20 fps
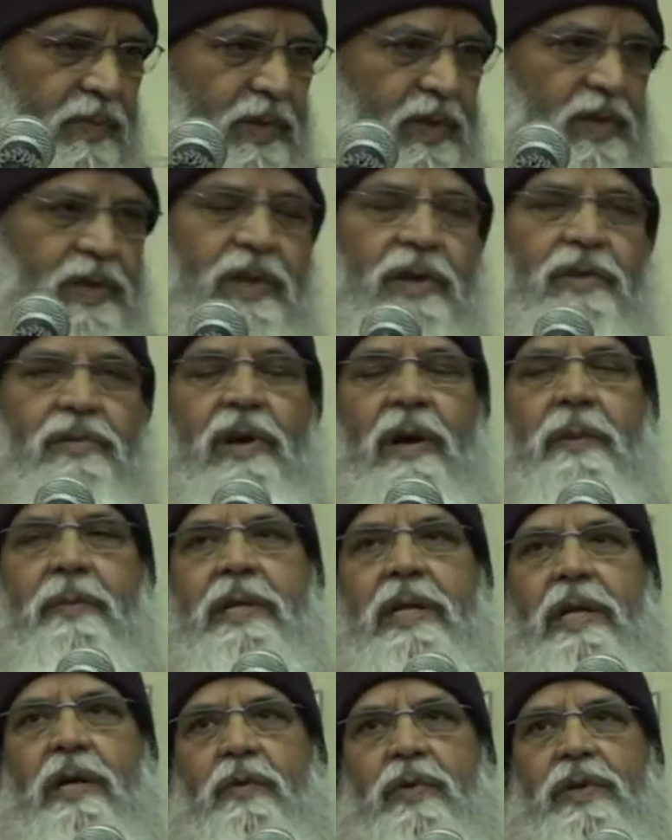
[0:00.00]
She said,
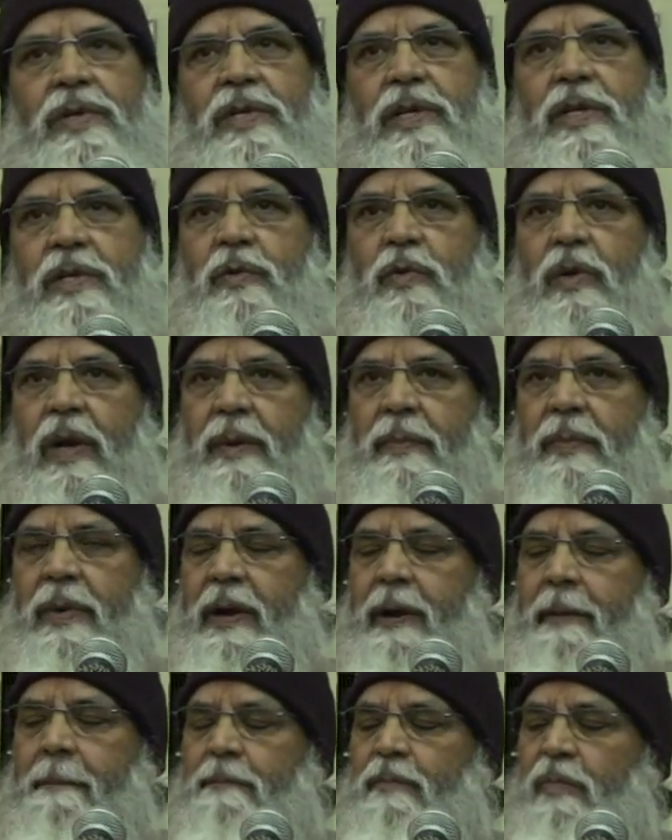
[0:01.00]
Swamiji, once it so
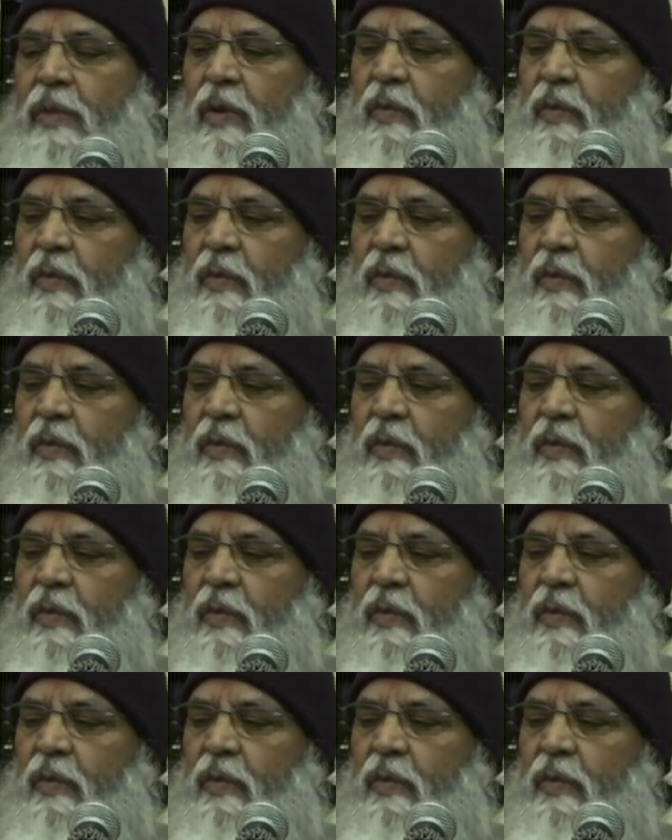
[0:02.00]
happened,